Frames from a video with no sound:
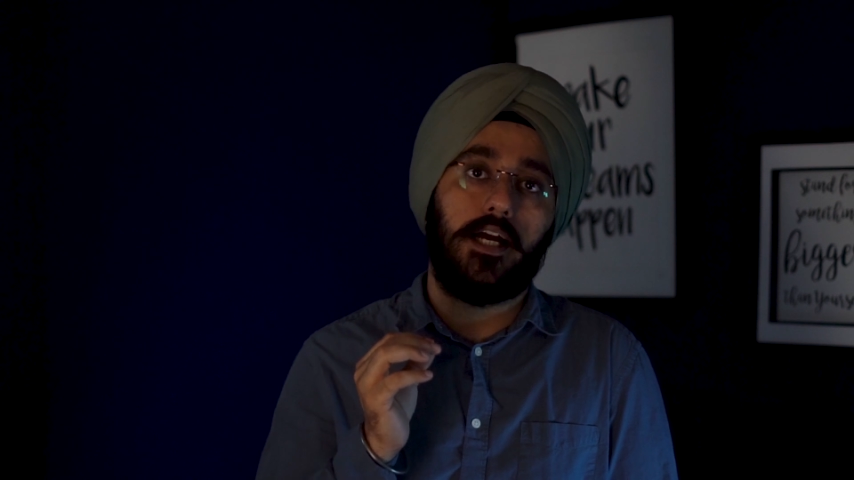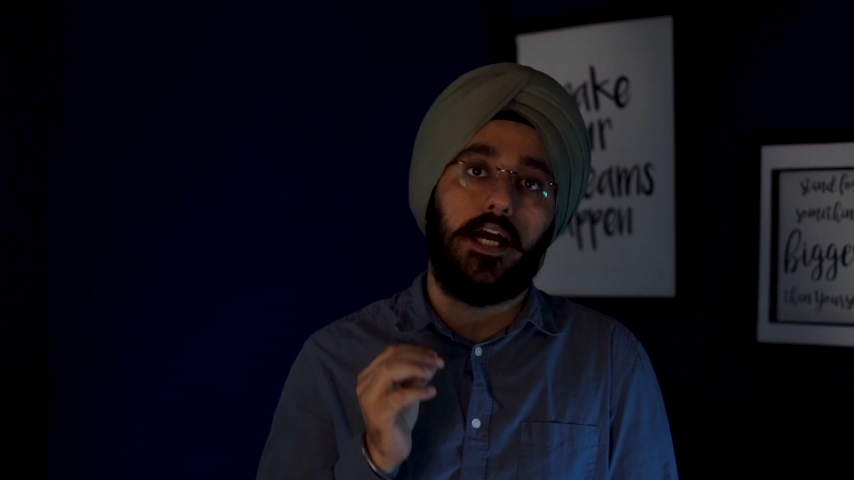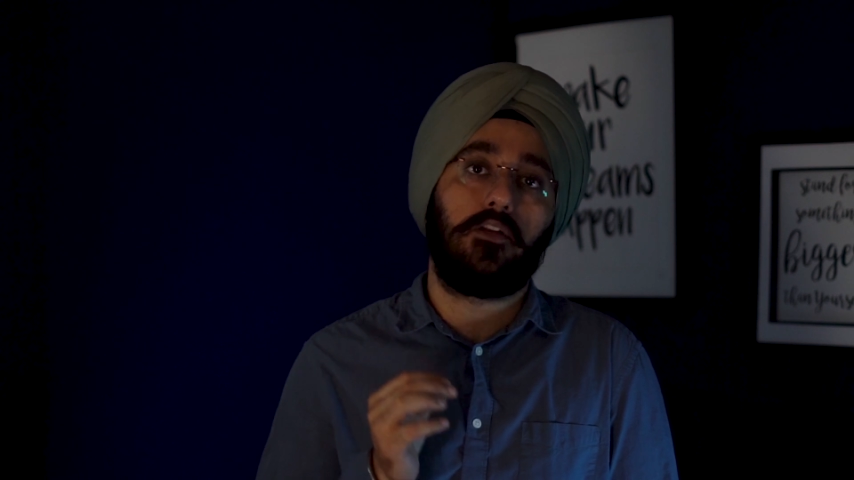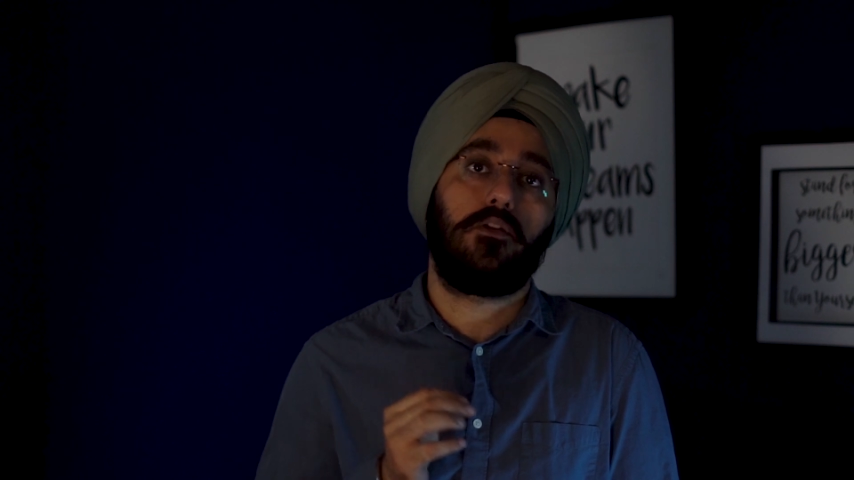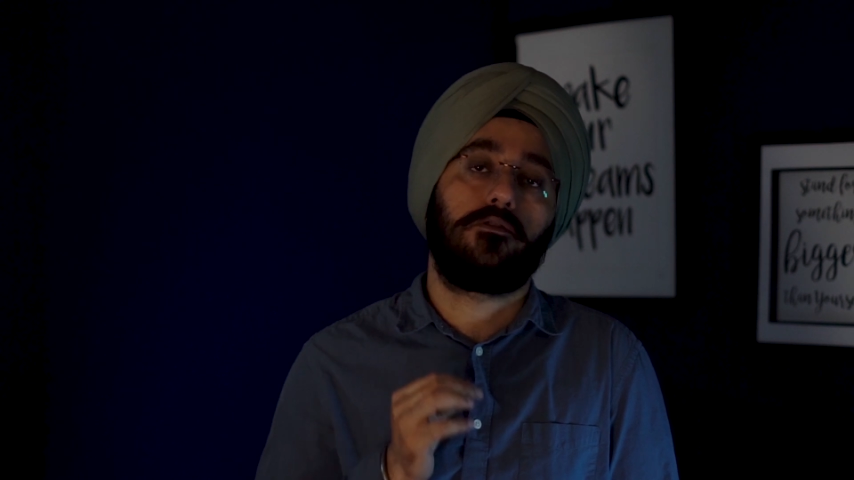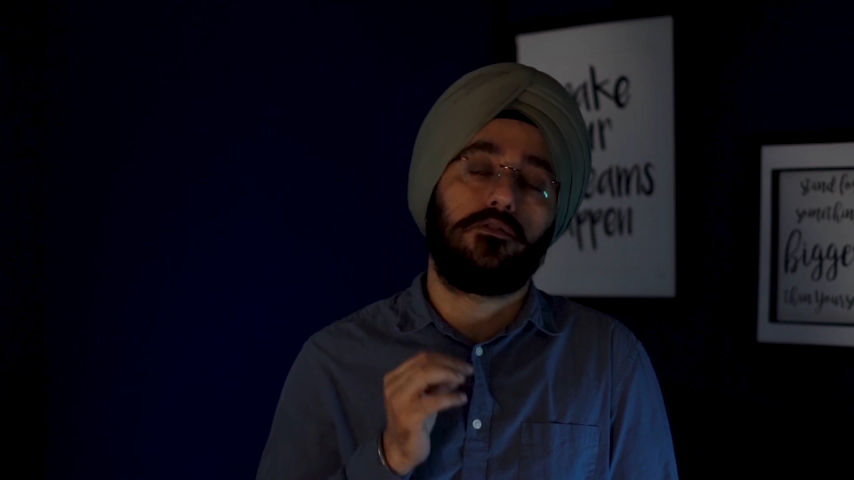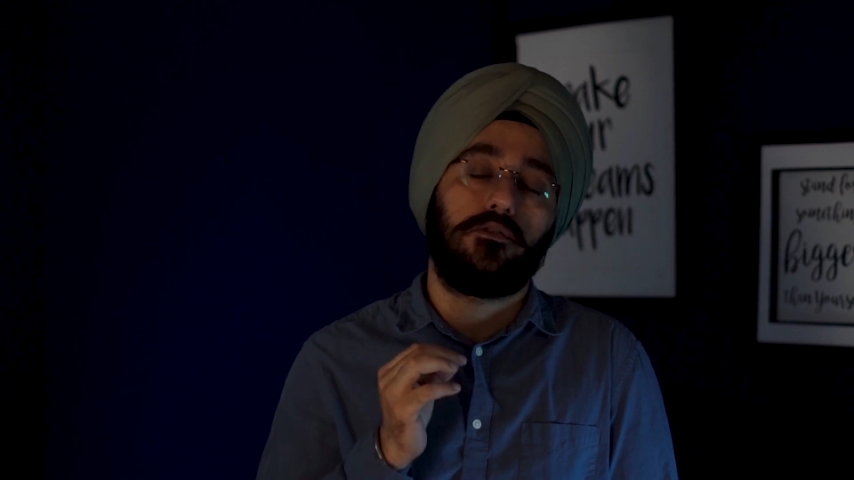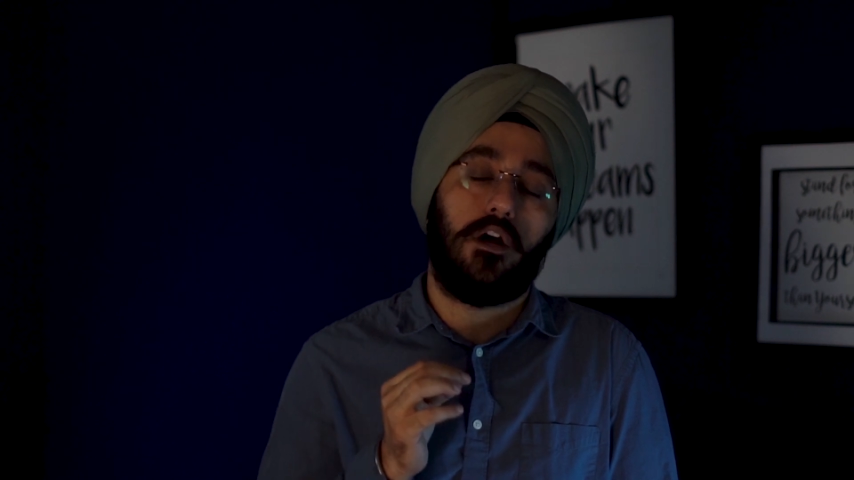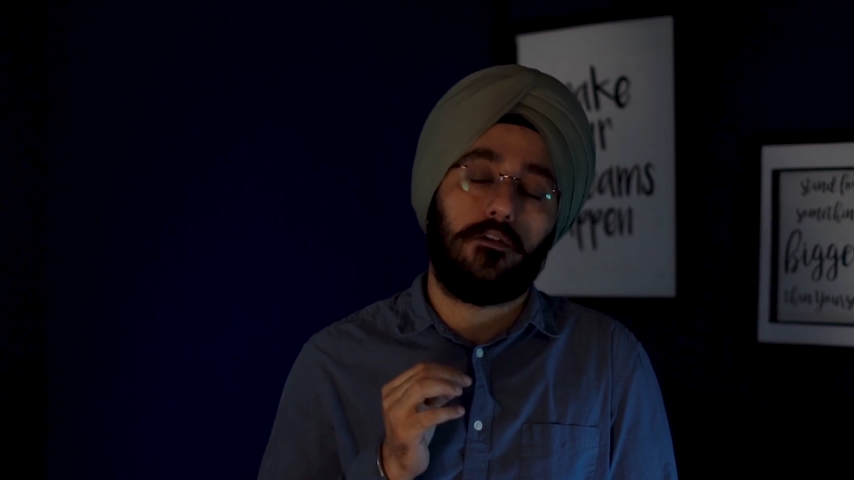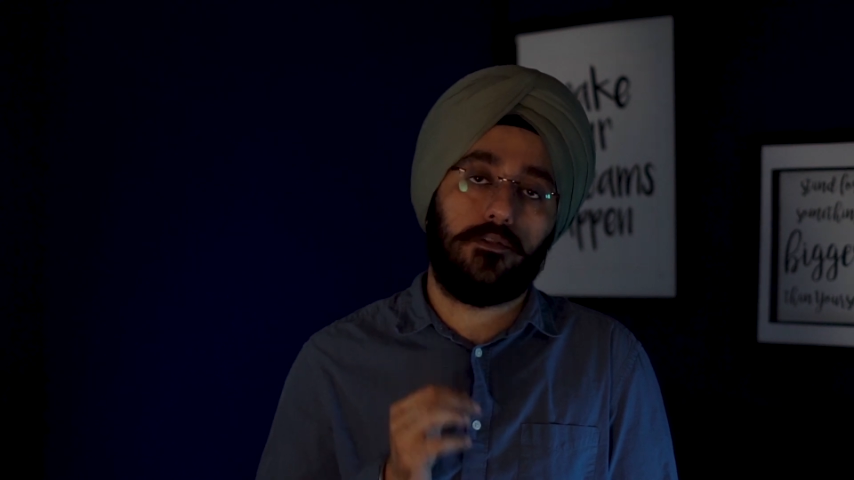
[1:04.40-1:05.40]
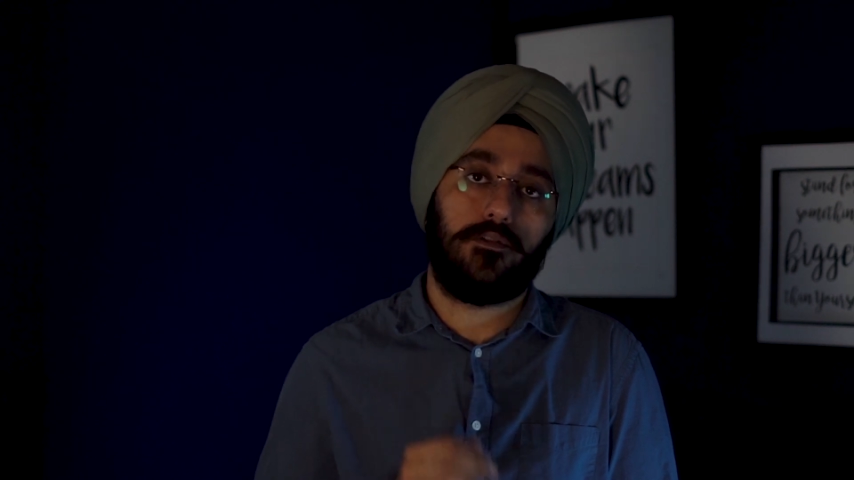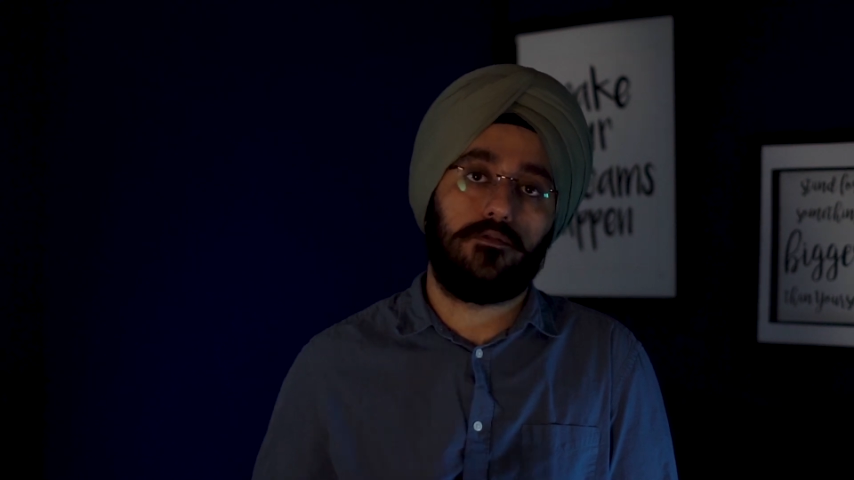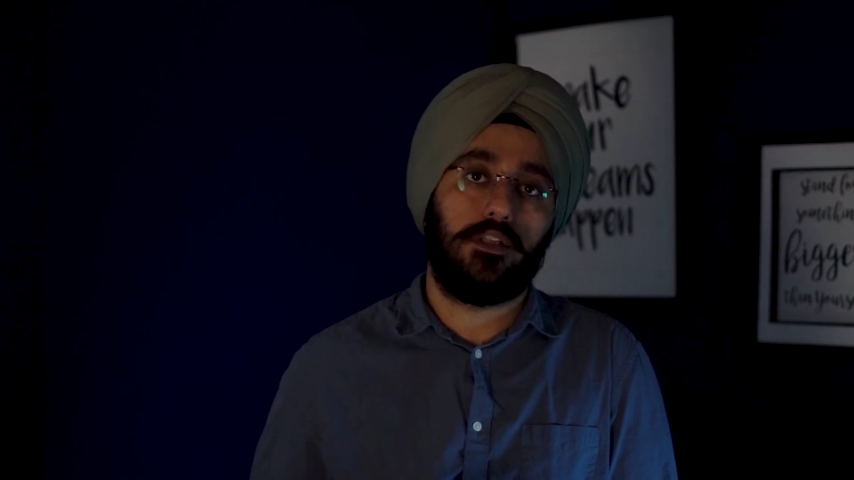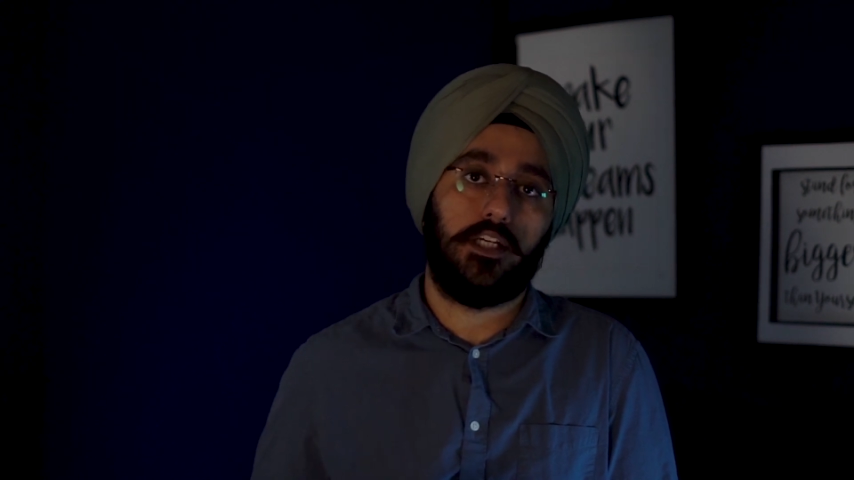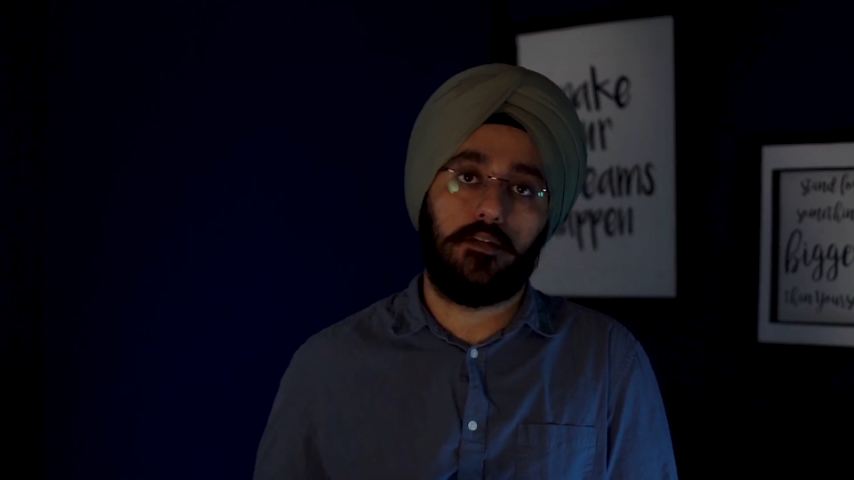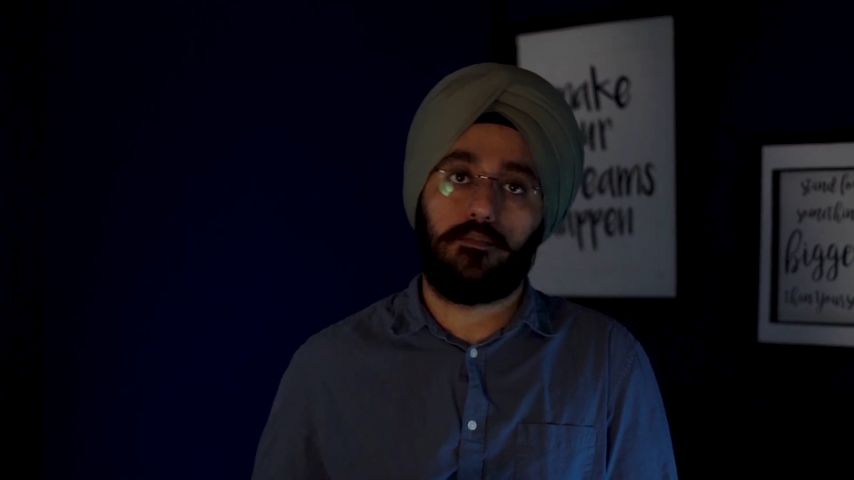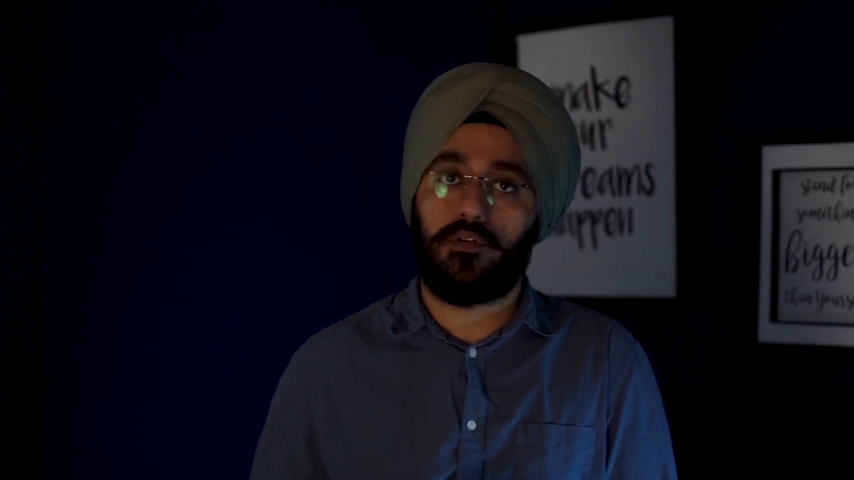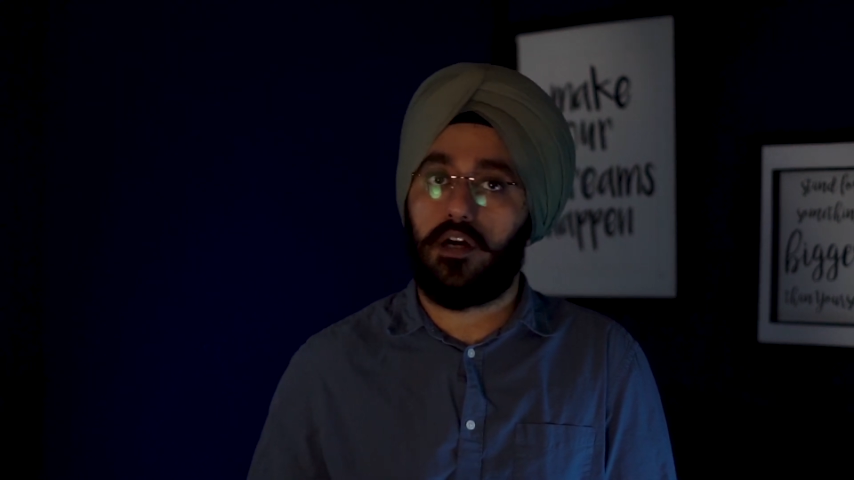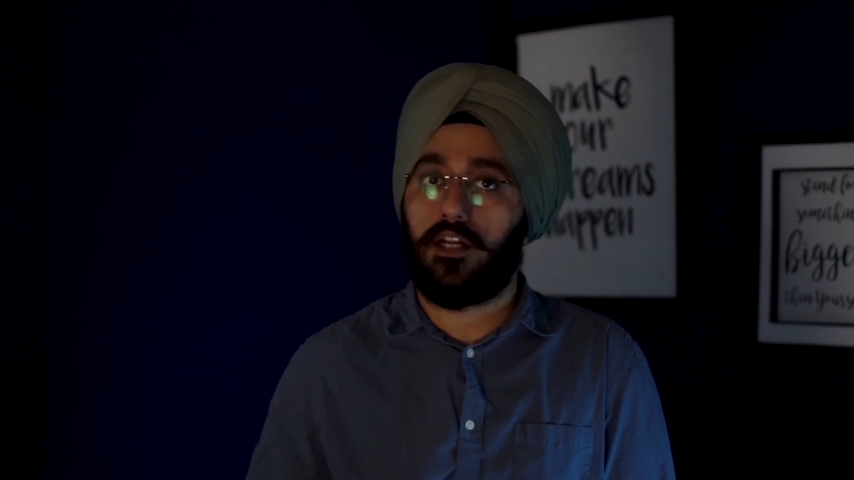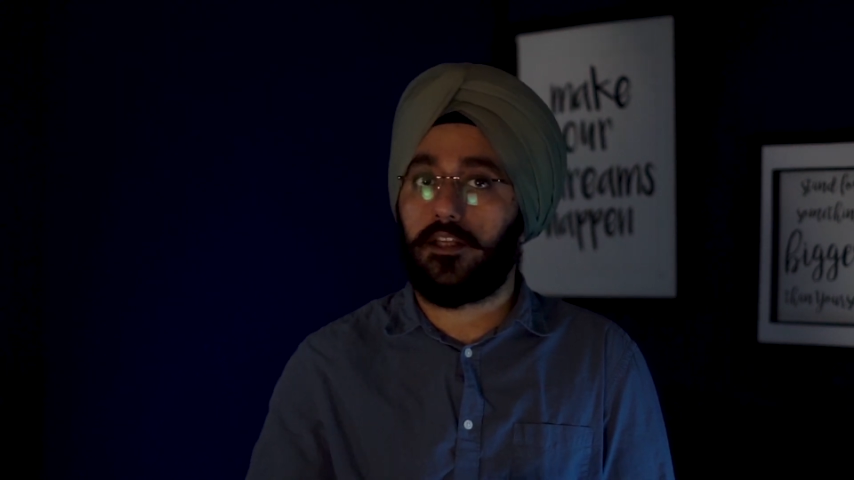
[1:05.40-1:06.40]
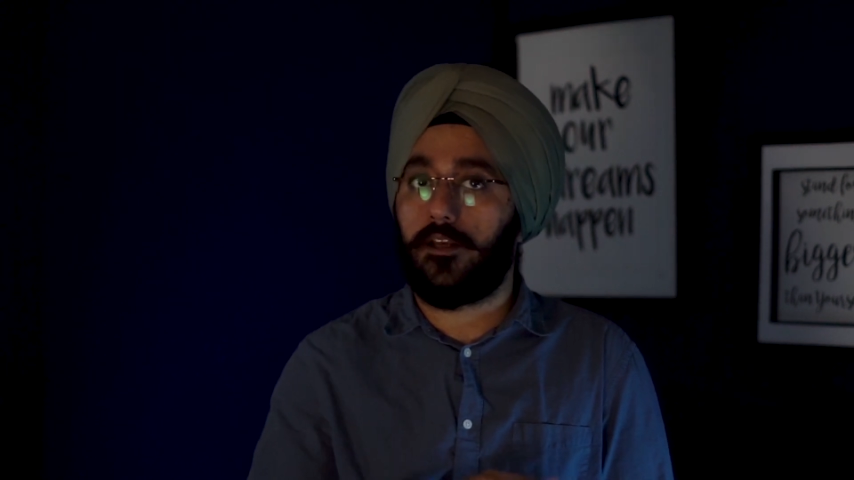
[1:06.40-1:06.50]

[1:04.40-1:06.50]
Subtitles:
kind of software related product